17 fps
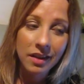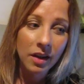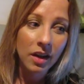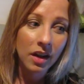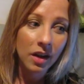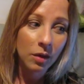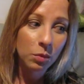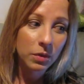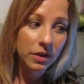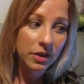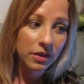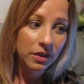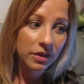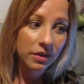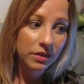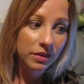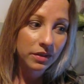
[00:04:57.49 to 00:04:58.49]
I want to
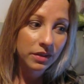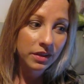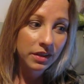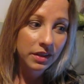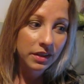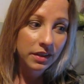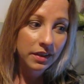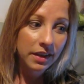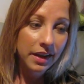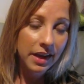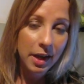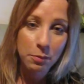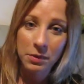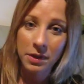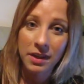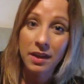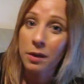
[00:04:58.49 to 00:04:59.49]
know,
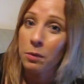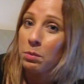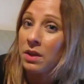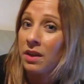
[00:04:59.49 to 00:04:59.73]
am I going to be